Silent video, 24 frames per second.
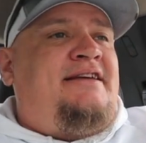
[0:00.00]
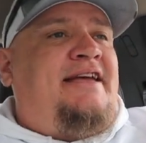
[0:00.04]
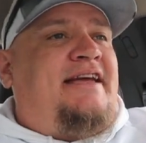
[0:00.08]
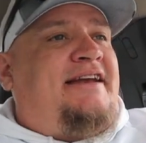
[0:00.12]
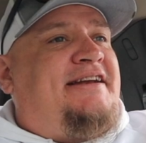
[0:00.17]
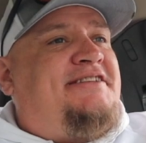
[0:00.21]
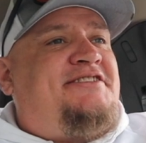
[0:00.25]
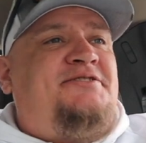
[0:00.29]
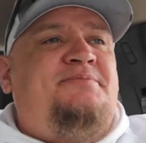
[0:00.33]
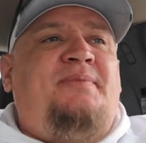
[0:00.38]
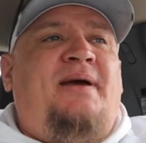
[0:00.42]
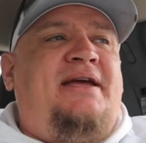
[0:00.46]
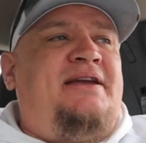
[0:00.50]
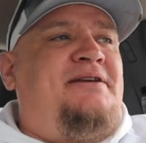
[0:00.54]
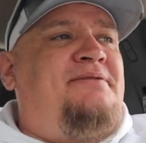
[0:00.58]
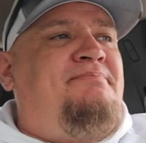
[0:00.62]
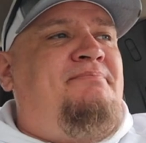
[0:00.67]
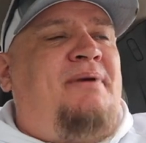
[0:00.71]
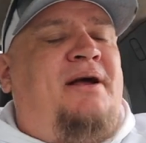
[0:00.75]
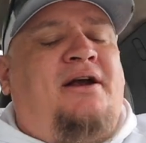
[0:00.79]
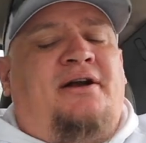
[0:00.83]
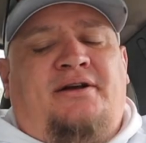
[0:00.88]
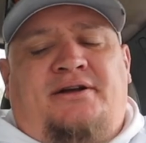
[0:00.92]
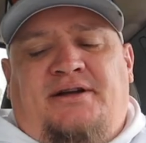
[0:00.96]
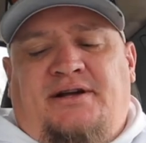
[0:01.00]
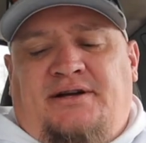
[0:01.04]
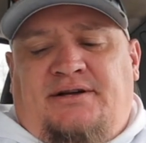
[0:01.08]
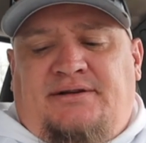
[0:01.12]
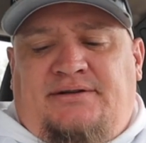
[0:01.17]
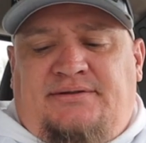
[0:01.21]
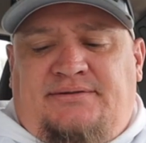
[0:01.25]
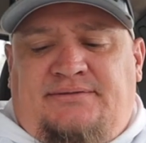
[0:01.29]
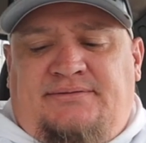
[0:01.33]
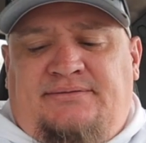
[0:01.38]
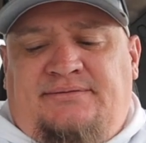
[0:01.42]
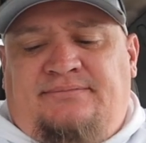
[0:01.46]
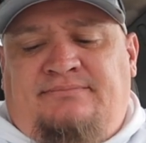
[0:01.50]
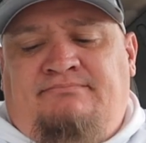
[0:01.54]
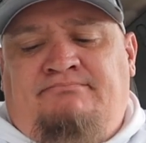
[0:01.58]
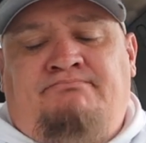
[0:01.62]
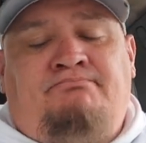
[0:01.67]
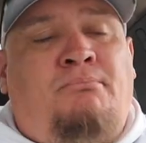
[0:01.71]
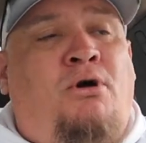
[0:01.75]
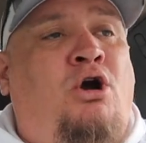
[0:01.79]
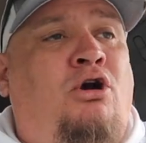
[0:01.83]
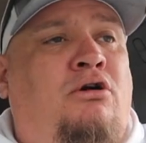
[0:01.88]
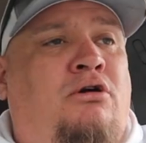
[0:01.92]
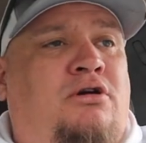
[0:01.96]
and it's made in America,
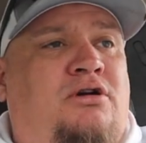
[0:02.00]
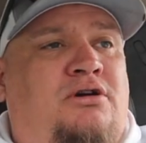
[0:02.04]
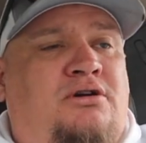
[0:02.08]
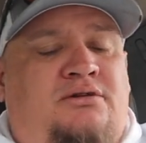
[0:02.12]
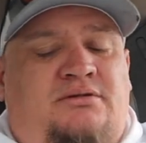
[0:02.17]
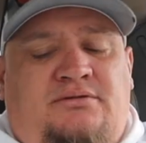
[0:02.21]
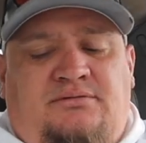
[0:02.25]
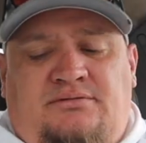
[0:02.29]
America.